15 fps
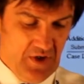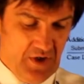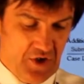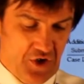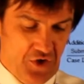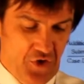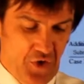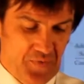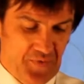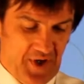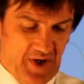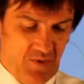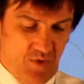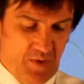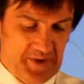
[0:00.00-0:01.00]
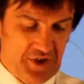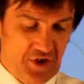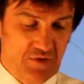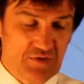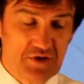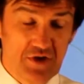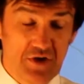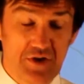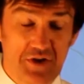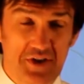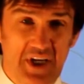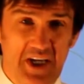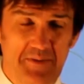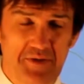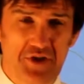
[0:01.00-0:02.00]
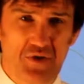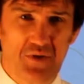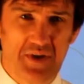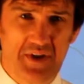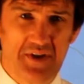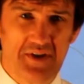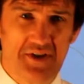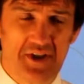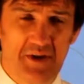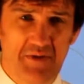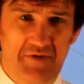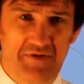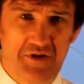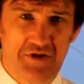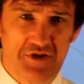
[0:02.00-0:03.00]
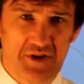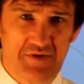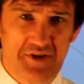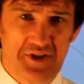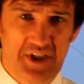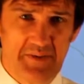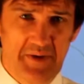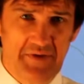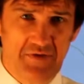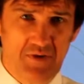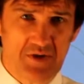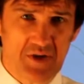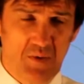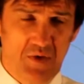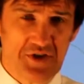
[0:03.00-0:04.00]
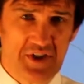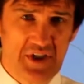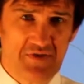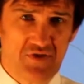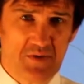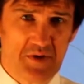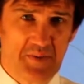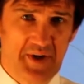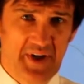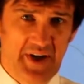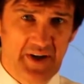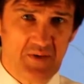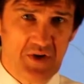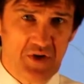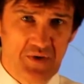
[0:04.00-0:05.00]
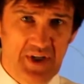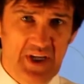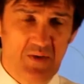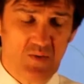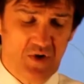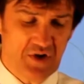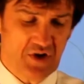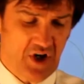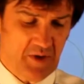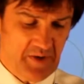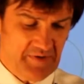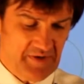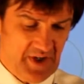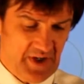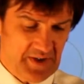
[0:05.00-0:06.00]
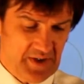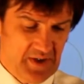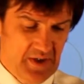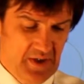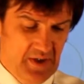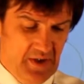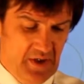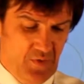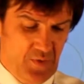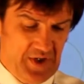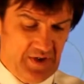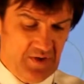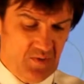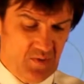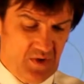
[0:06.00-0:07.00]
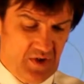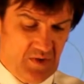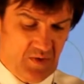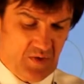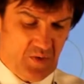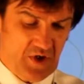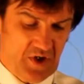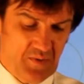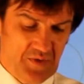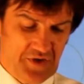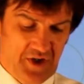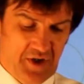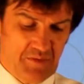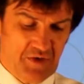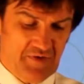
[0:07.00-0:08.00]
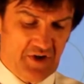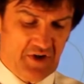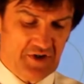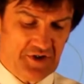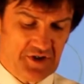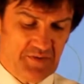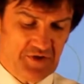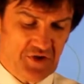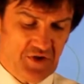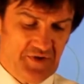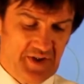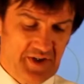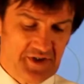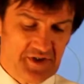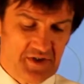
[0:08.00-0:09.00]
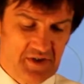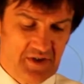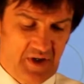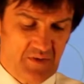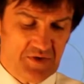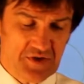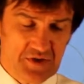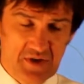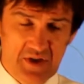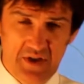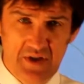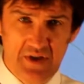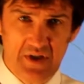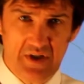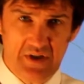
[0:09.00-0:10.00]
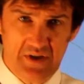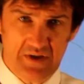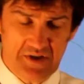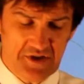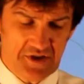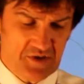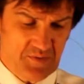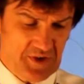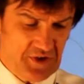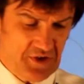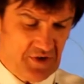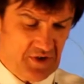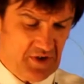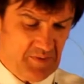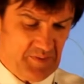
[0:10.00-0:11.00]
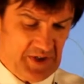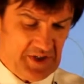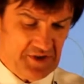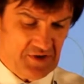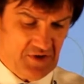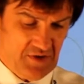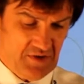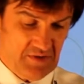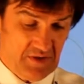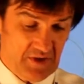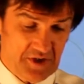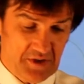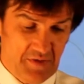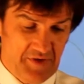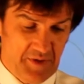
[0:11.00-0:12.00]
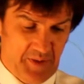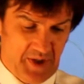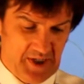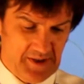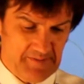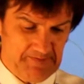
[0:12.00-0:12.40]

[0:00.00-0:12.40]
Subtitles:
You'll note that what we don't do is keep storing similar versions of the same eForm. So once an eForm's been added, we only keep one copy of that. We're working with a number of our customers on this, and that was the decision we took based on customer feedback.